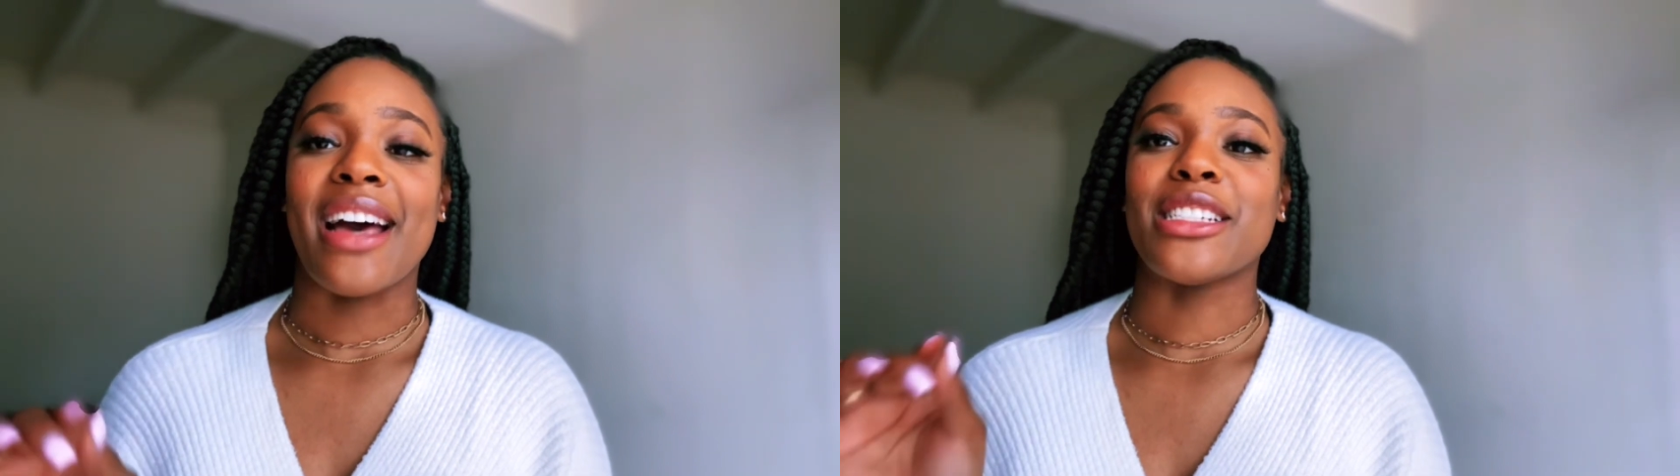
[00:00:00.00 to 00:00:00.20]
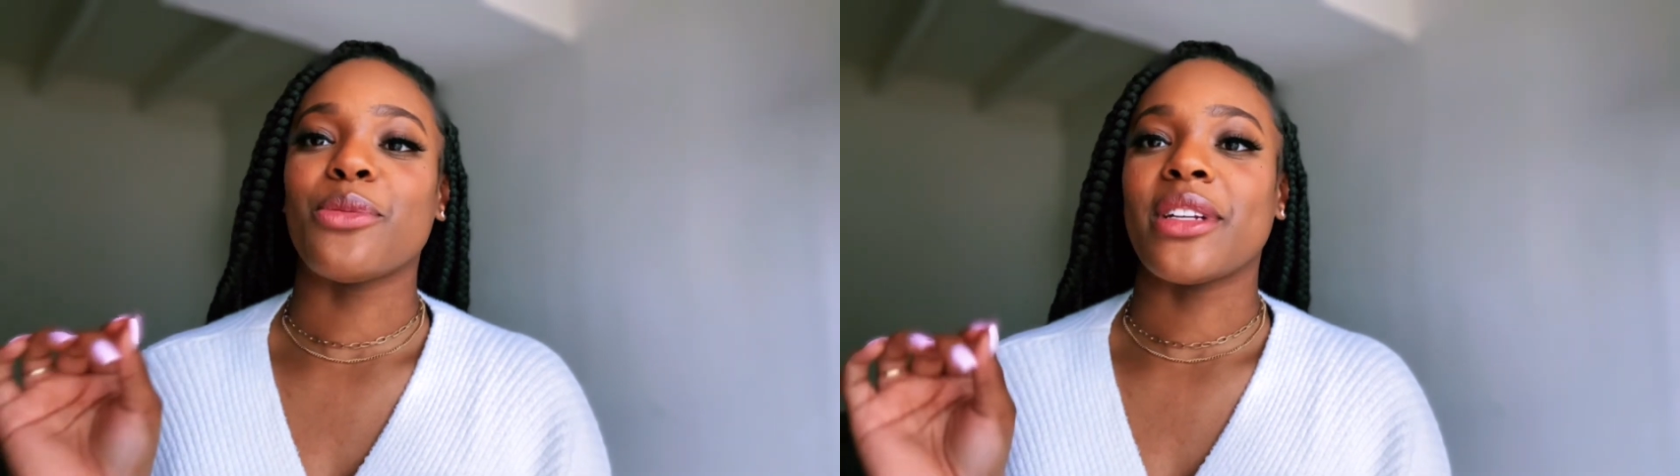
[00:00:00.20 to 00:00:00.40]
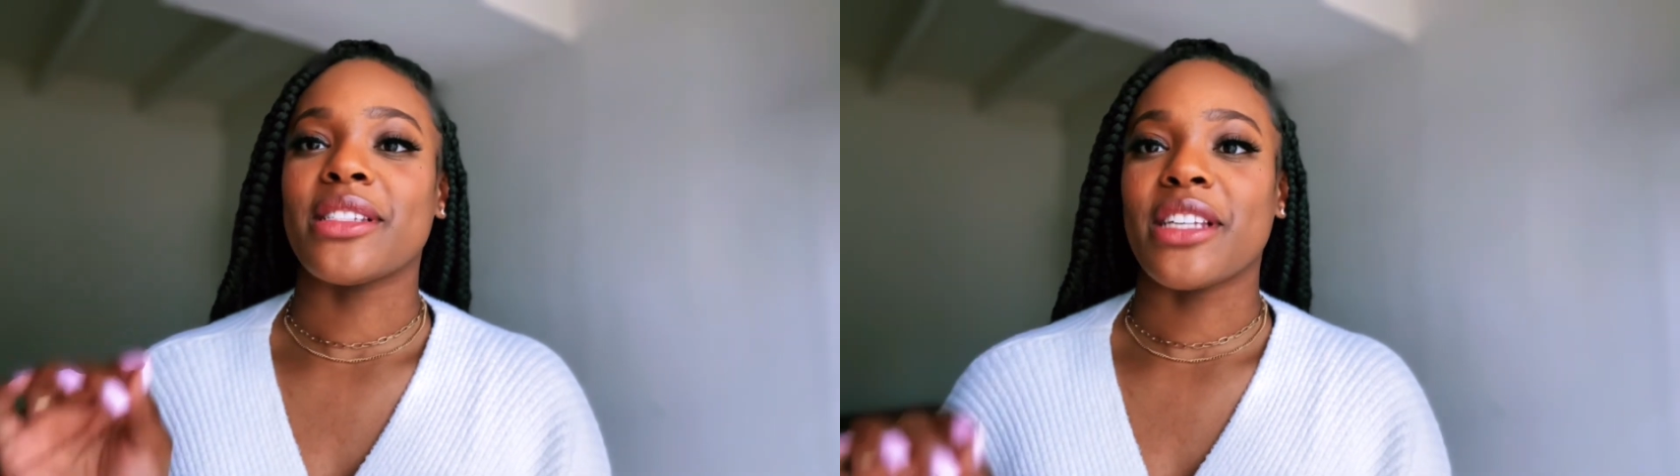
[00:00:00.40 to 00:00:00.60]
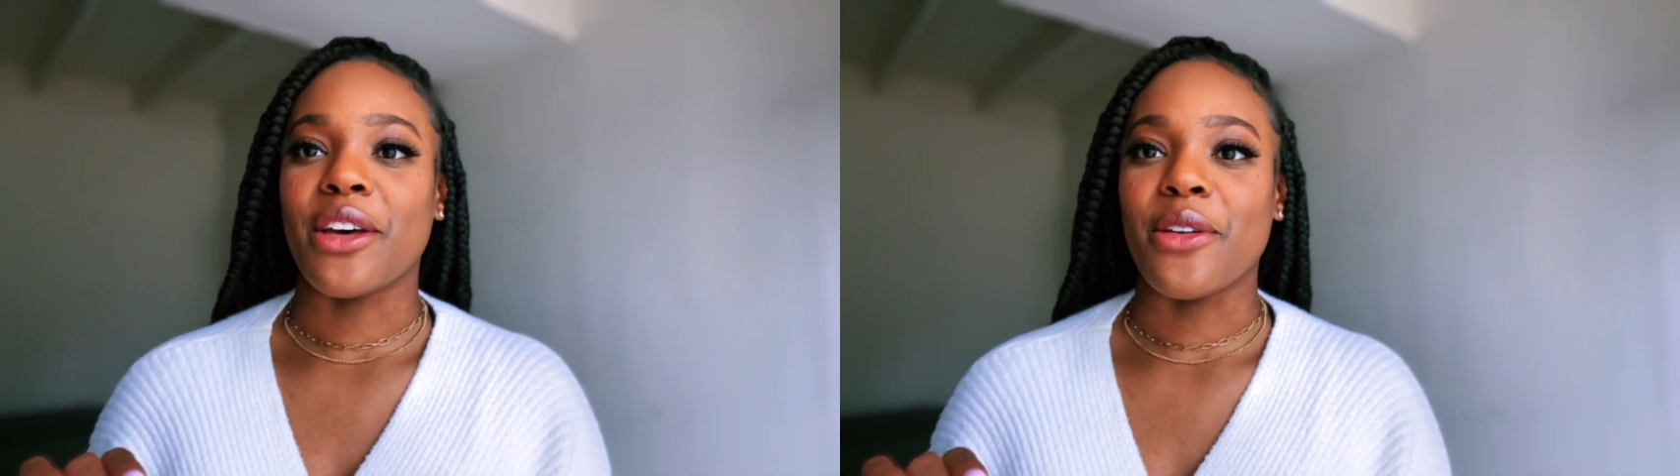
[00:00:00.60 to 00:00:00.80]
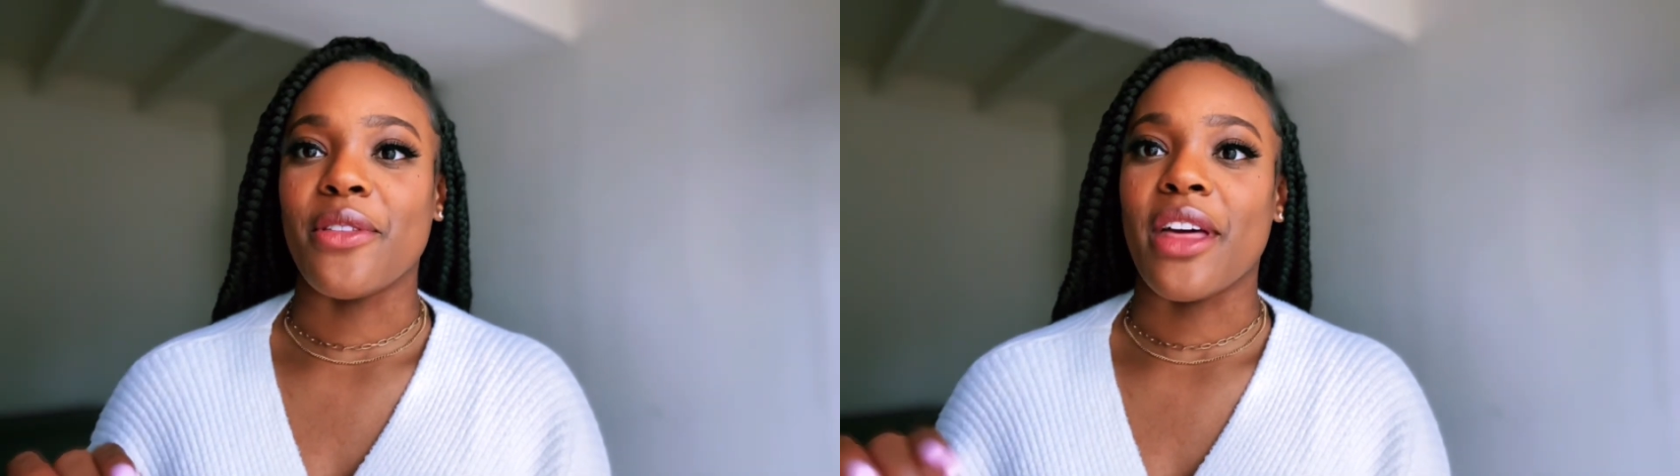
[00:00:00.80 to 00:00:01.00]
I just want to tell
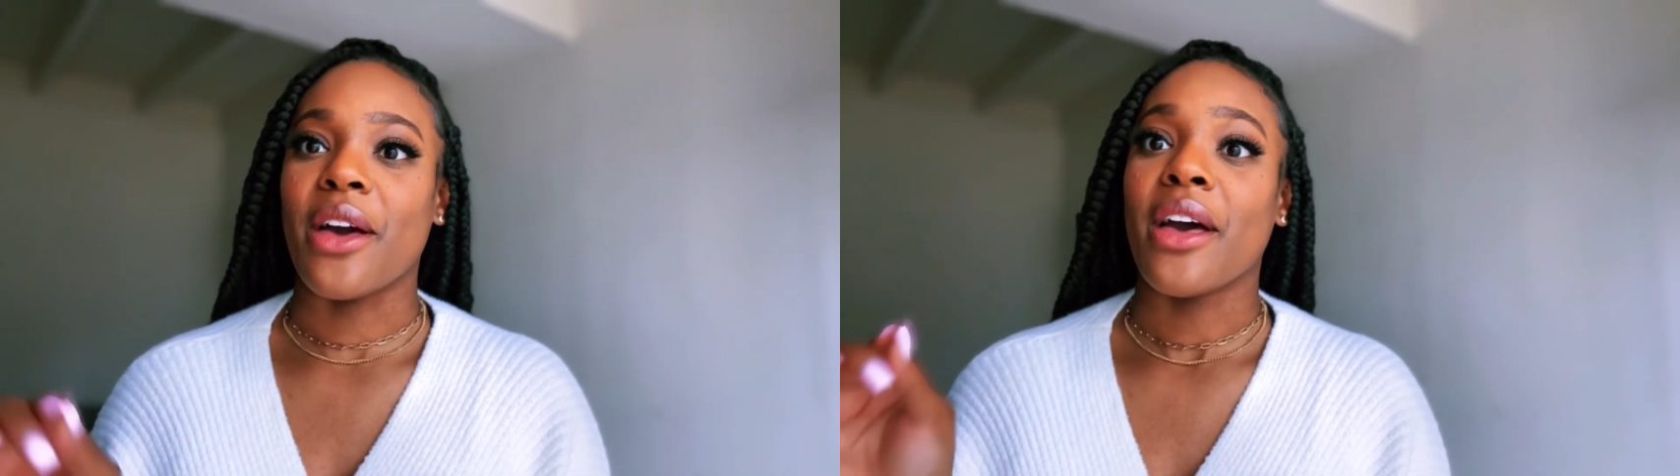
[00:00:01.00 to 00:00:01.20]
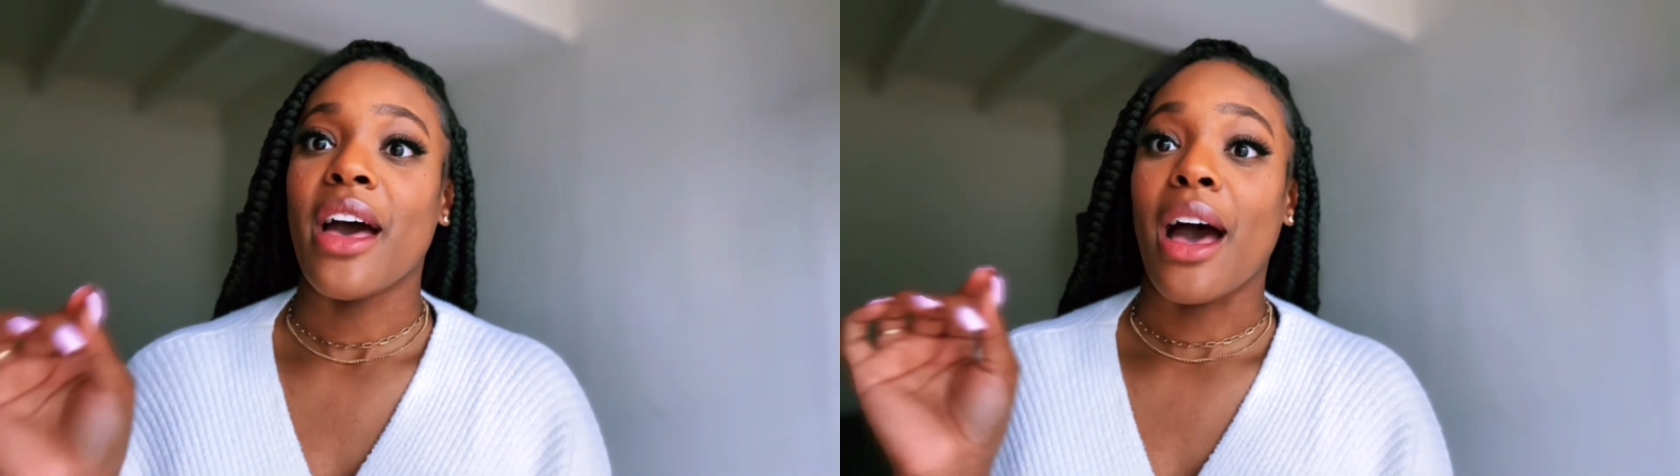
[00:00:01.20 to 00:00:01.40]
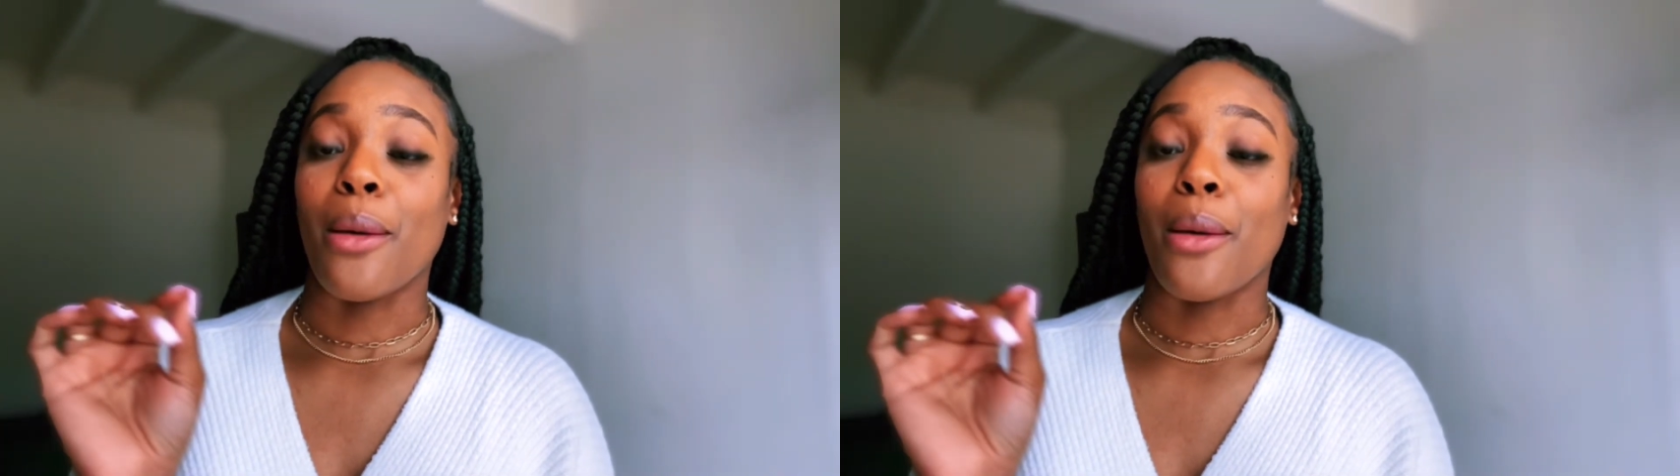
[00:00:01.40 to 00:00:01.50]
you that